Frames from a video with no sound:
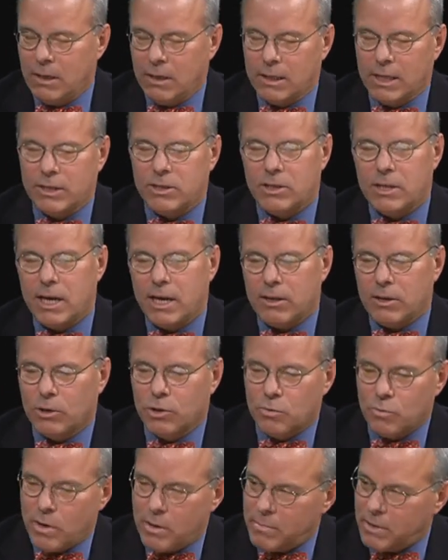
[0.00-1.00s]
Let's take
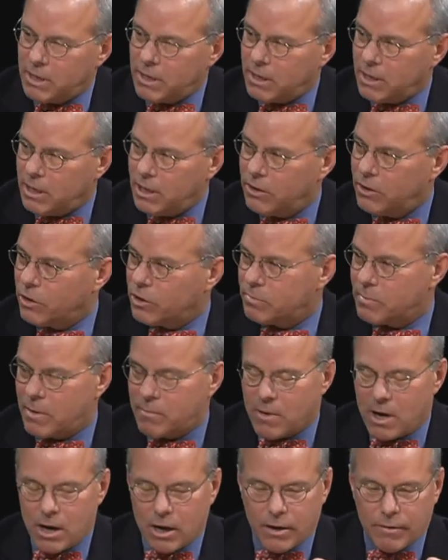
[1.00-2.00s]
those women that need those
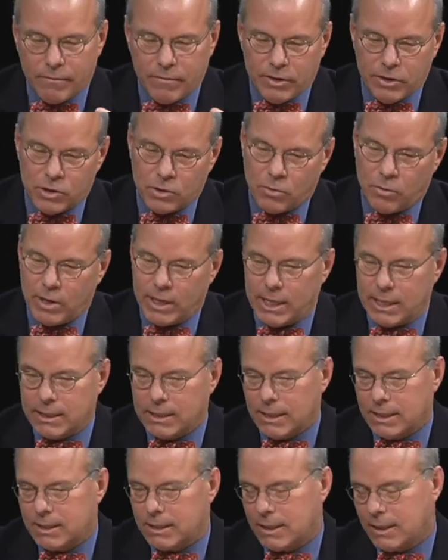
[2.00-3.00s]
mammography screenings.
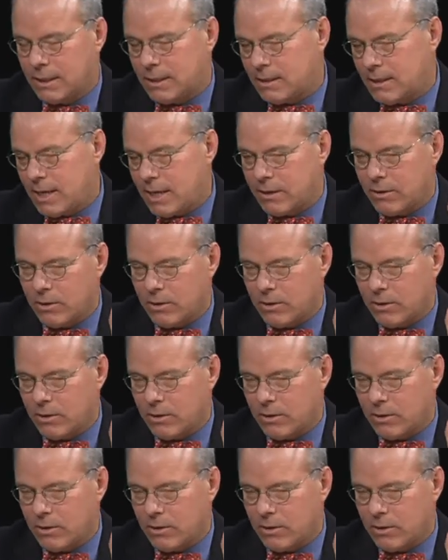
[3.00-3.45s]
Let's take